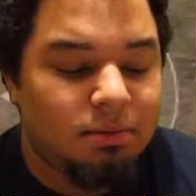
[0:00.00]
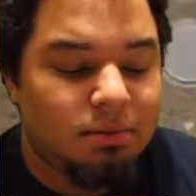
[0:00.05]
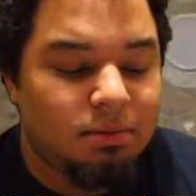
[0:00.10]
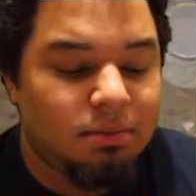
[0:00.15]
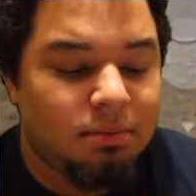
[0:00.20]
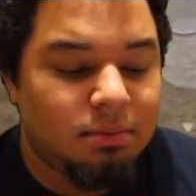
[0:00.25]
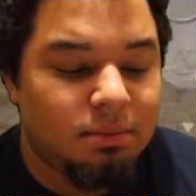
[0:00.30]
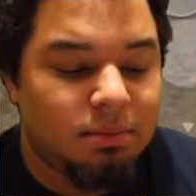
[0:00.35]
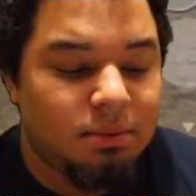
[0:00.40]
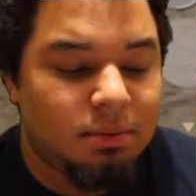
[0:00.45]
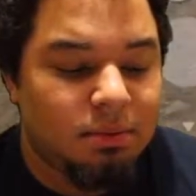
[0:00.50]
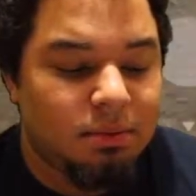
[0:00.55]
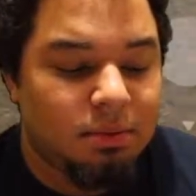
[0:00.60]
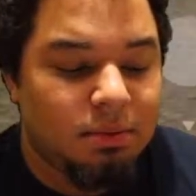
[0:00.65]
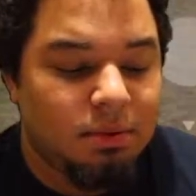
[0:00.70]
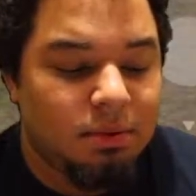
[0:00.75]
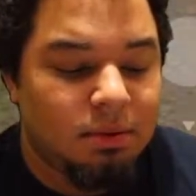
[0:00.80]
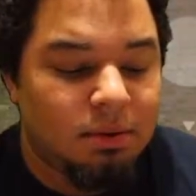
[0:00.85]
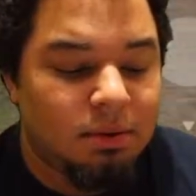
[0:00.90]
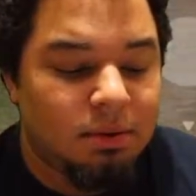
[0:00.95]

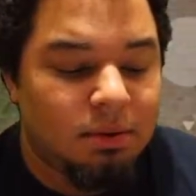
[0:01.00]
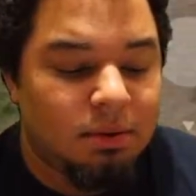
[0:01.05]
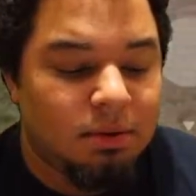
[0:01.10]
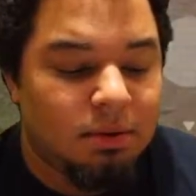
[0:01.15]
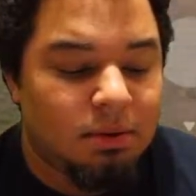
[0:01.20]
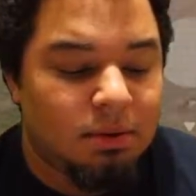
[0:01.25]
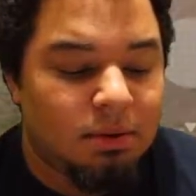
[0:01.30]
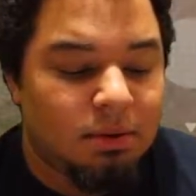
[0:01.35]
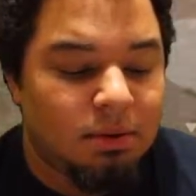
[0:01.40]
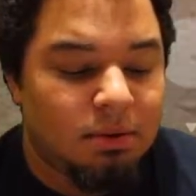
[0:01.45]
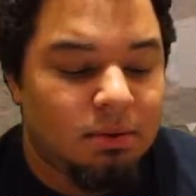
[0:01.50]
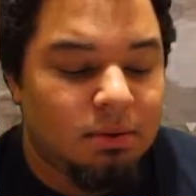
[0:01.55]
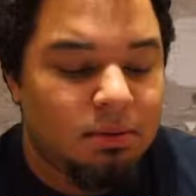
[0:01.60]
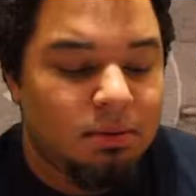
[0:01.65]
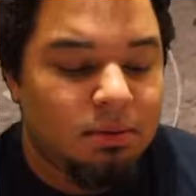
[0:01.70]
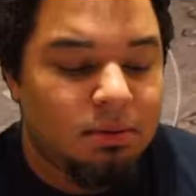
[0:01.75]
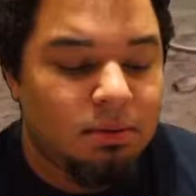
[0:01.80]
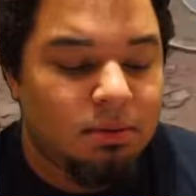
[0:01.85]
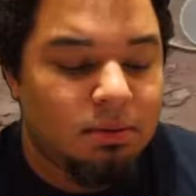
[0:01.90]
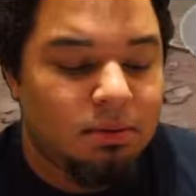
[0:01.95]

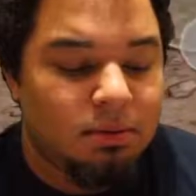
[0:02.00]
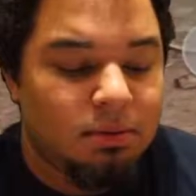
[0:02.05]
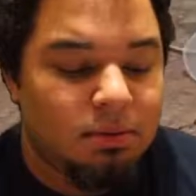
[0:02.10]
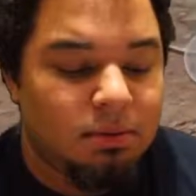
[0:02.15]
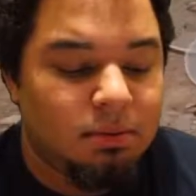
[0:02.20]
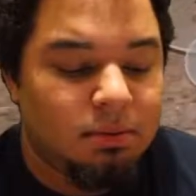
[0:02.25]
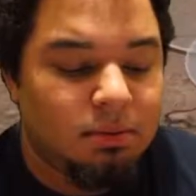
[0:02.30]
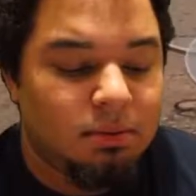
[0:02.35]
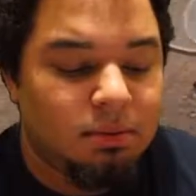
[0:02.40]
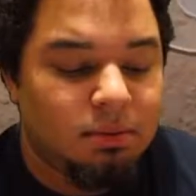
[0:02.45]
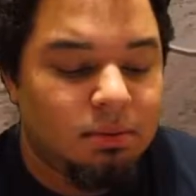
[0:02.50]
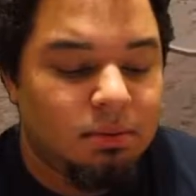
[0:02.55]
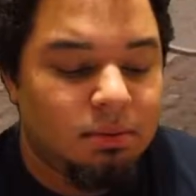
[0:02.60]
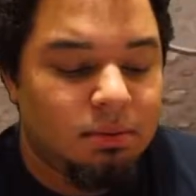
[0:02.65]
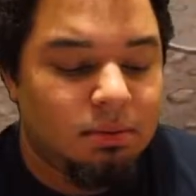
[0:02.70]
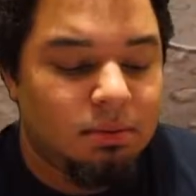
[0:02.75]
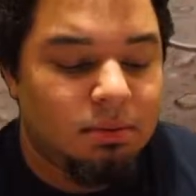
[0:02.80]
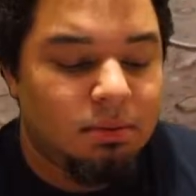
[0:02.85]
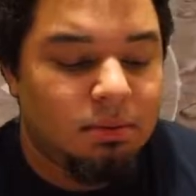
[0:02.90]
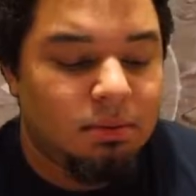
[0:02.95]

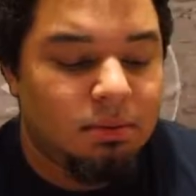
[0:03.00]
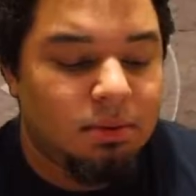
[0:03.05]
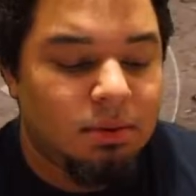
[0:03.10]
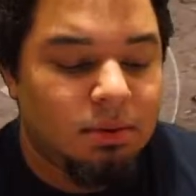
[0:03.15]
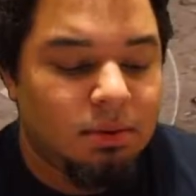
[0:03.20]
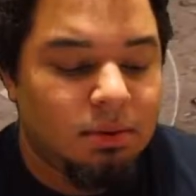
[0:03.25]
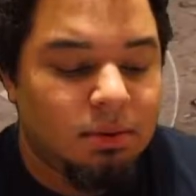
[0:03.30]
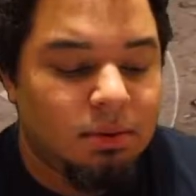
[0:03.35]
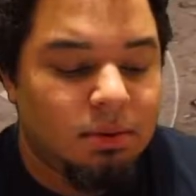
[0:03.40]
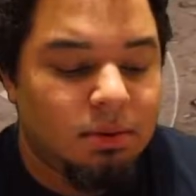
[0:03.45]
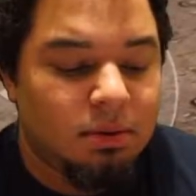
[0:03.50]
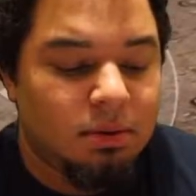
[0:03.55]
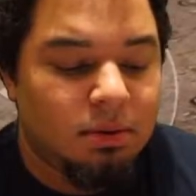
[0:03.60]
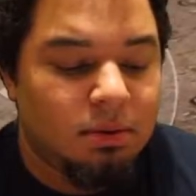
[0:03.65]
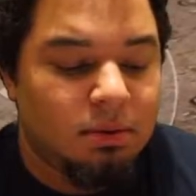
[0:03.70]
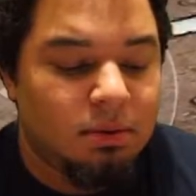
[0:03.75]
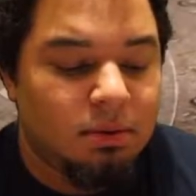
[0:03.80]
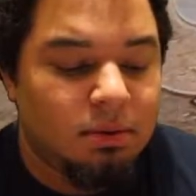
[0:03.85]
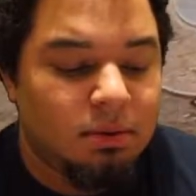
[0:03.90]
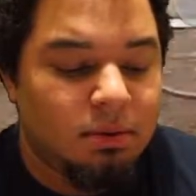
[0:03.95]

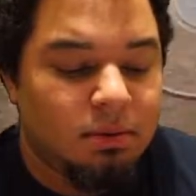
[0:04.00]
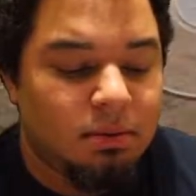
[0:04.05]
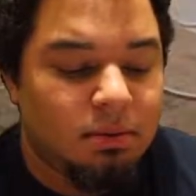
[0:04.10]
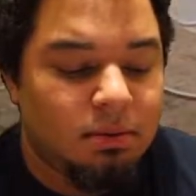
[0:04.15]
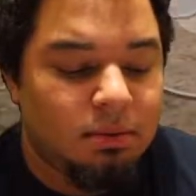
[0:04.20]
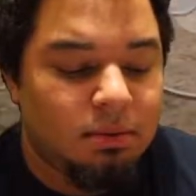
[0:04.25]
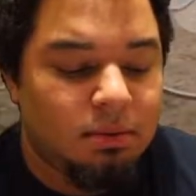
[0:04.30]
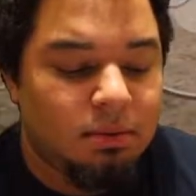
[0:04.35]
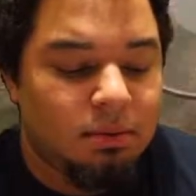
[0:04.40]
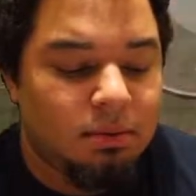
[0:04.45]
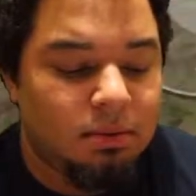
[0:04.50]
[no speech]